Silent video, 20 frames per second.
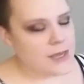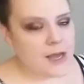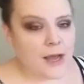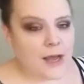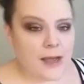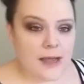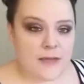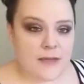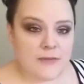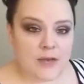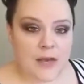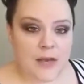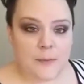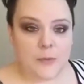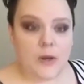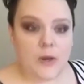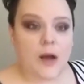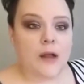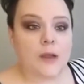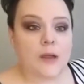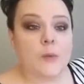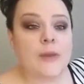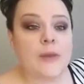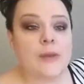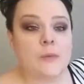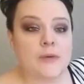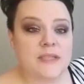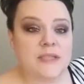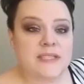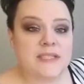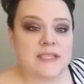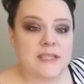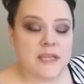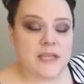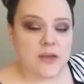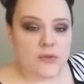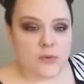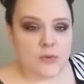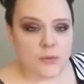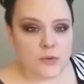I have a couple Halloween ones in the
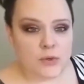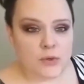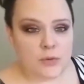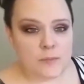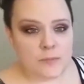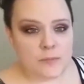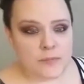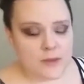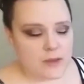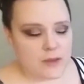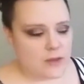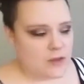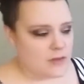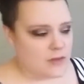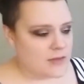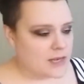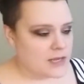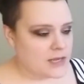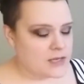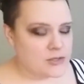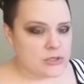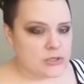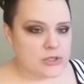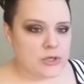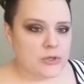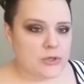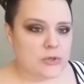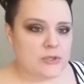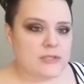other room that I can show you.